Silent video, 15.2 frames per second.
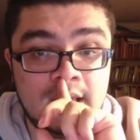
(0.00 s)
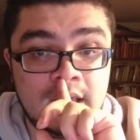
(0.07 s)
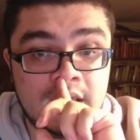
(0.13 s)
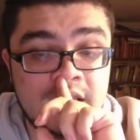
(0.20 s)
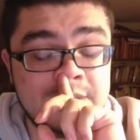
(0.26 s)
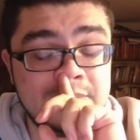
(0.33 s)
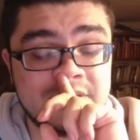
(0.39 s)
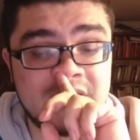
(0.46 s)

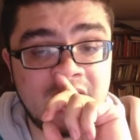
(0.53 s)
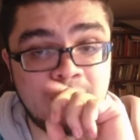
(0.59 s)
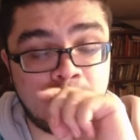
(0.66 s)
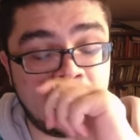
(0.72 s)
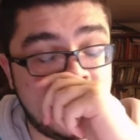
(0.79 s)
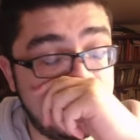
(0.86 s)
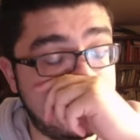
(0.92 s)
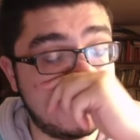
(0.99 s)
He's been terrible.
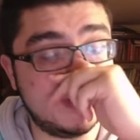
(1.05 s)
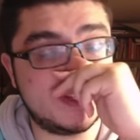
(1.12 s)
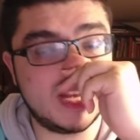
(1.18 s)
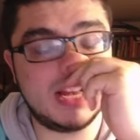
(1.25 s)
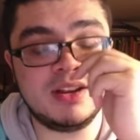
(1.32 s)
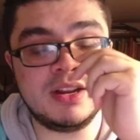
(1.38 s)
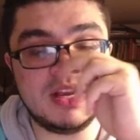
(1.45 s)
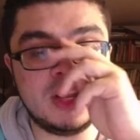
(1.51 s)
eight point
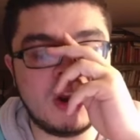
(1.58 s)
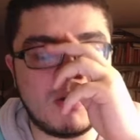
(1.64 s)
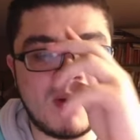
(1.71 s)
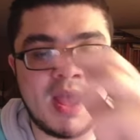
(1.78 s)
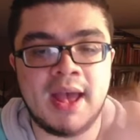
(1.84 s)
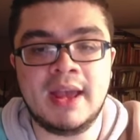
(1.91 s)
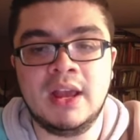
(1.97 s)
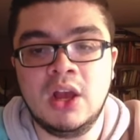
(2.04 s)
one zero E R
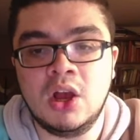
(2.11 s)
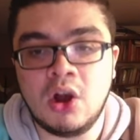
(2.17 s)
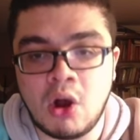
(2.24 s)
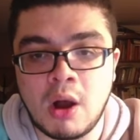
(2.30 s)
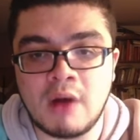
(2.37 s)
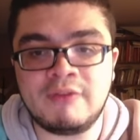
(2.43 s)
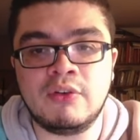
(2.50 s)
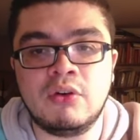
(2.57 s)
A,
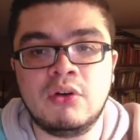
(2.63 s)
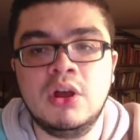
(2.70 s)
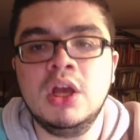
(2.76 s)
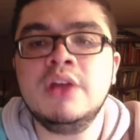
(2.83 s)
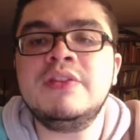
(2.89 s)
awful.